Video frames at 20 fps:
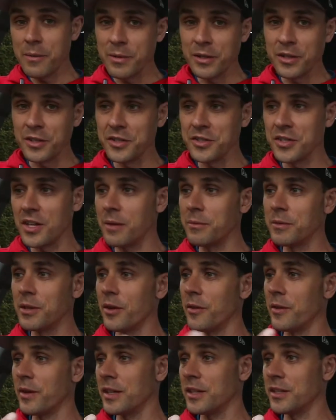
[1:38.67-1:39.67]
because I'm
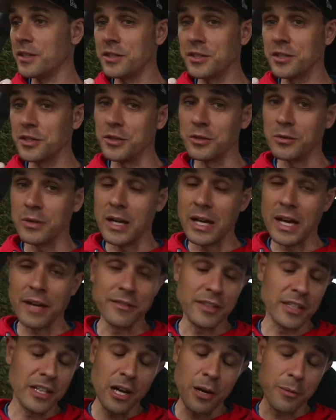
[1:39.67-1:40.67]
going to
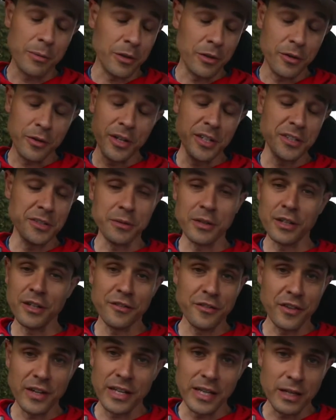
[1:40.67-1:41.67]
have the car up on a hoist. So I'm going
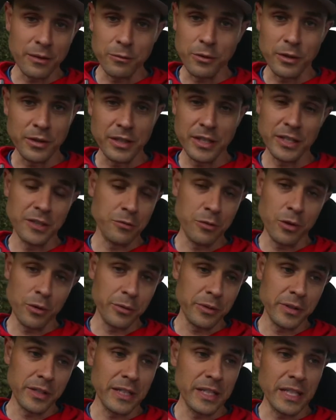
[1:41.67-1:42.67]
to find out what is wrong
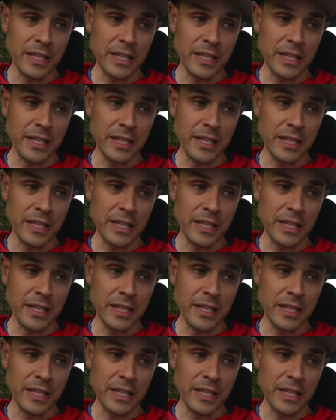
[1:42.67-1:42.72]
with it.